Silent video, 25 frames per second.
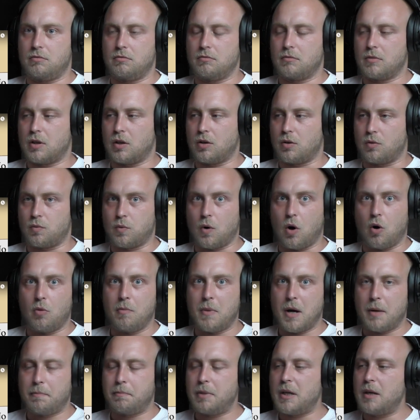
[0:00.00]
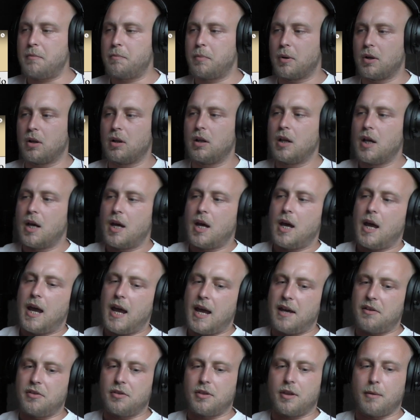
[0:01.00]
Roma people.
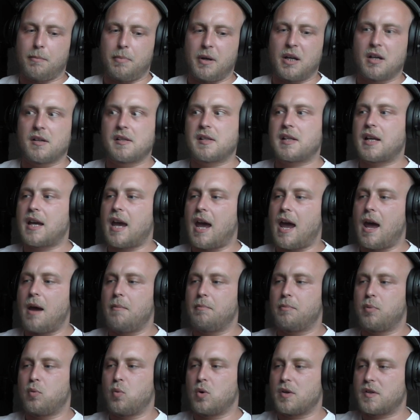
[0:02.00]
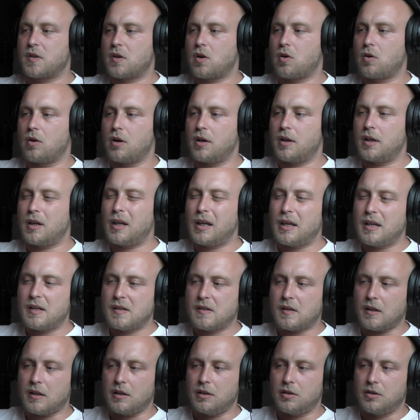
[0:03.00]
And the biggest camp
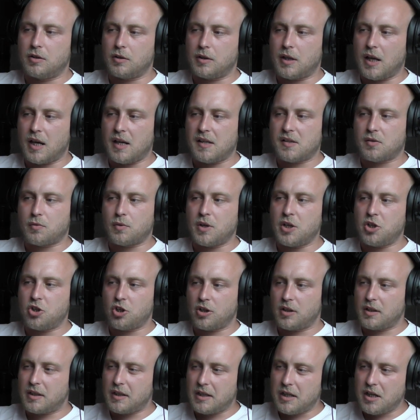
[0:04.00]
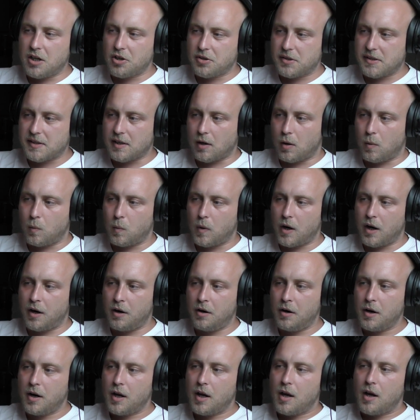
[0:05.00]
is in today's region here
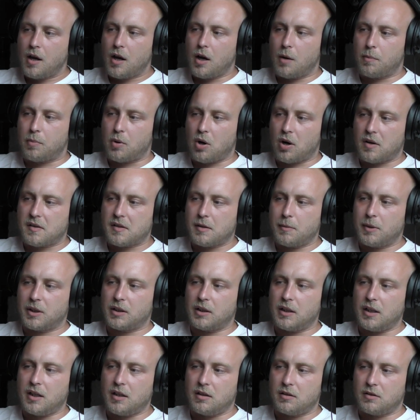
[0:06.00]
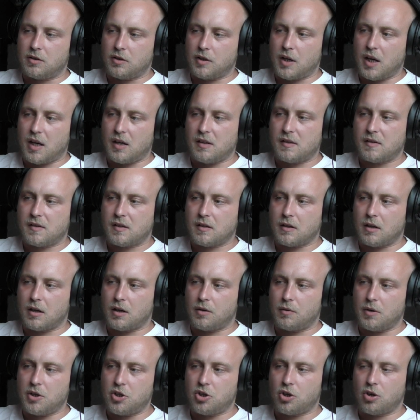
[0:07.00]
somewhere, approximately in today's
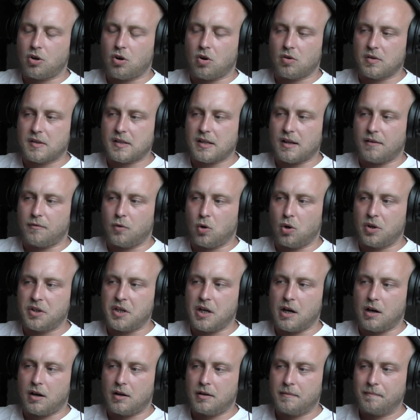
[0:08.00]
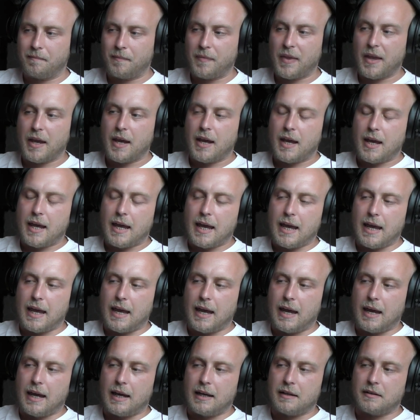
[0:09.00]
region called Slavonia,
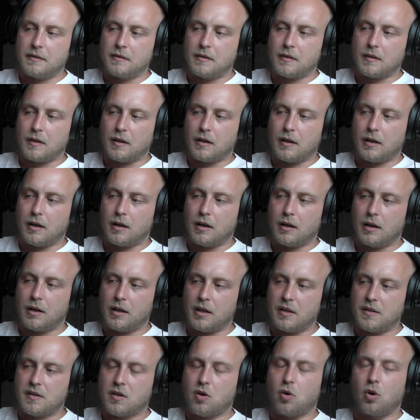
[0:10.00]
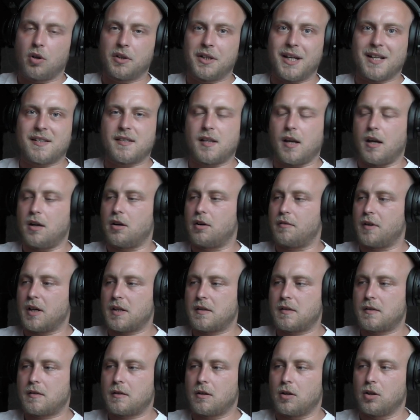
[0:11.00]
and it's called
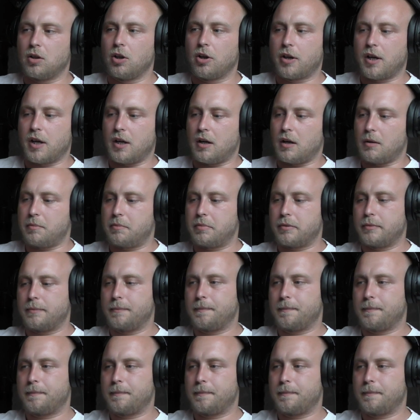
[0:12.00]
Jasenovac. Look it up.